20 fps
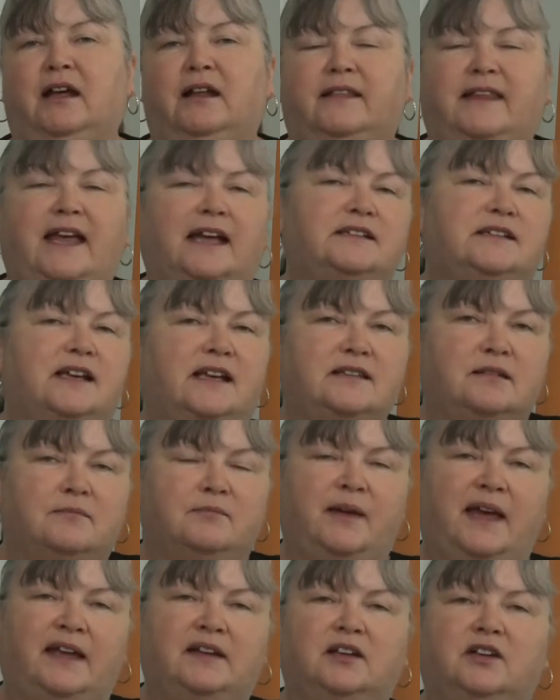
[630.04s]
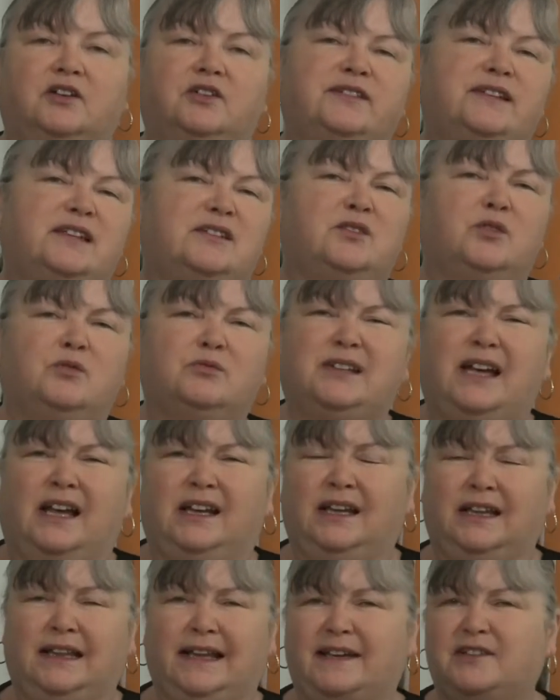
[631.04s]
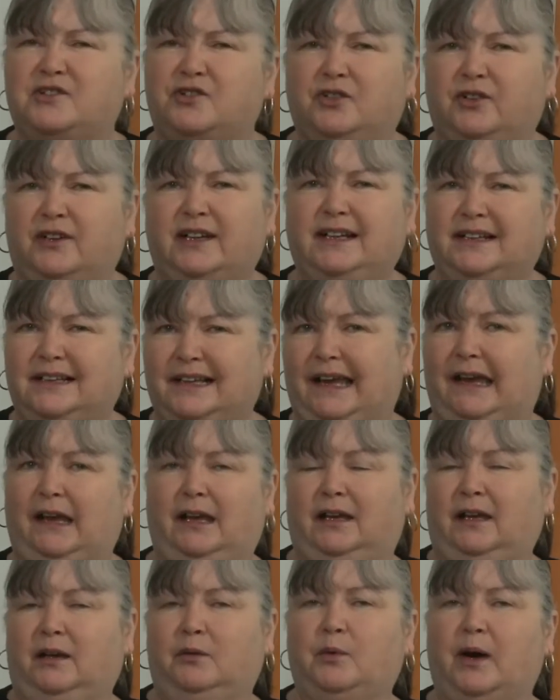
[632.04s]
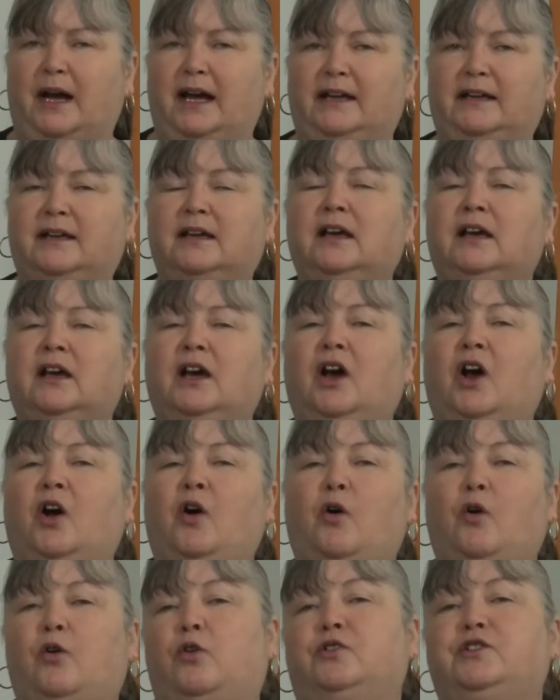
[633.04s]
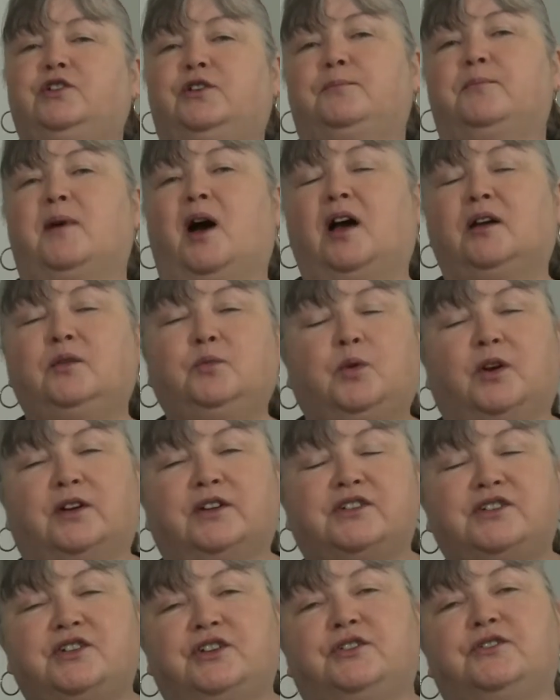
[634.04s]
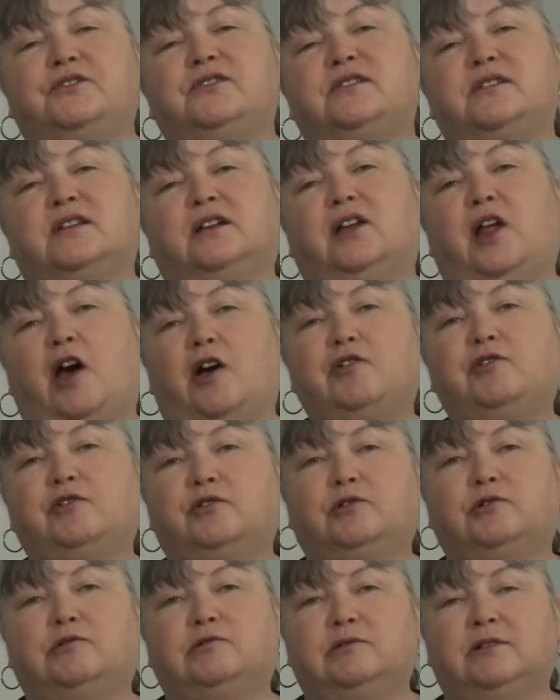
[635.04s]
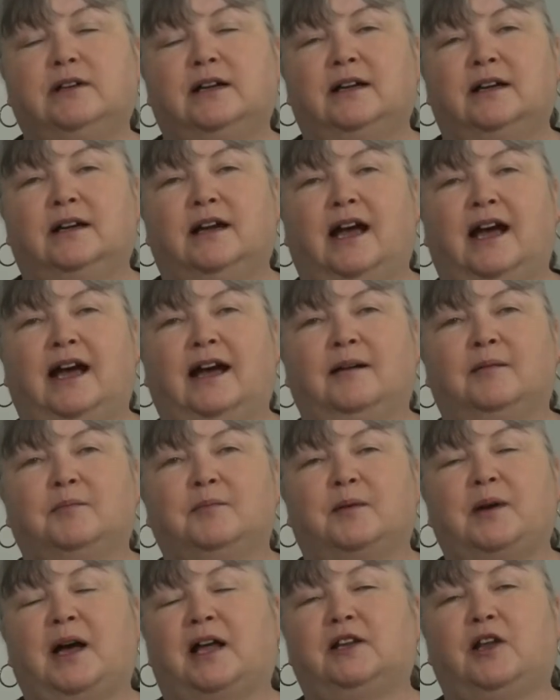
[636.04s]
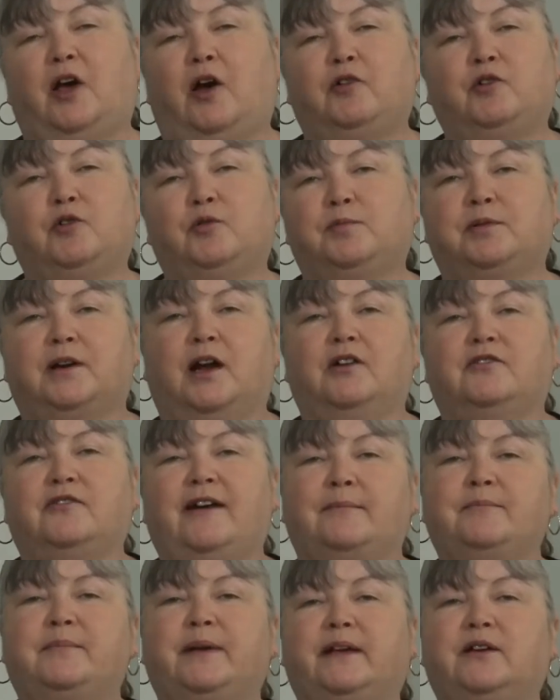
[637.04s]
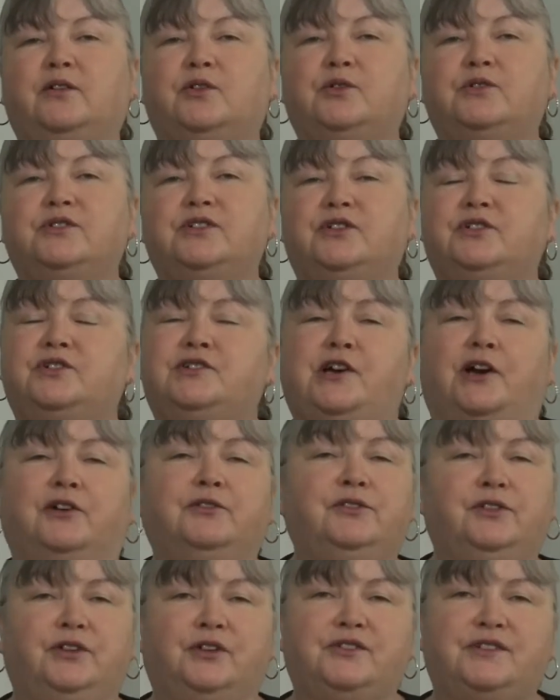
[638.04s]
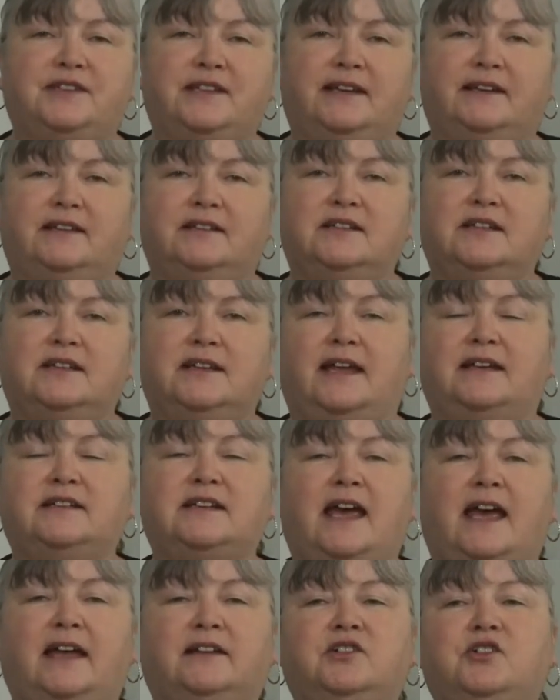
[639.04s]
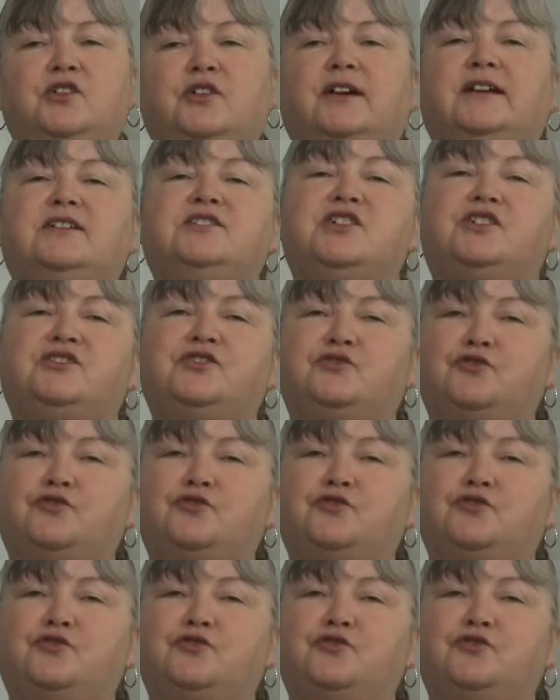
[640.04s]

That doesn't matter because it's all done electronically anyway. Or you might want to choose the a local program because you don't use the internet and you can just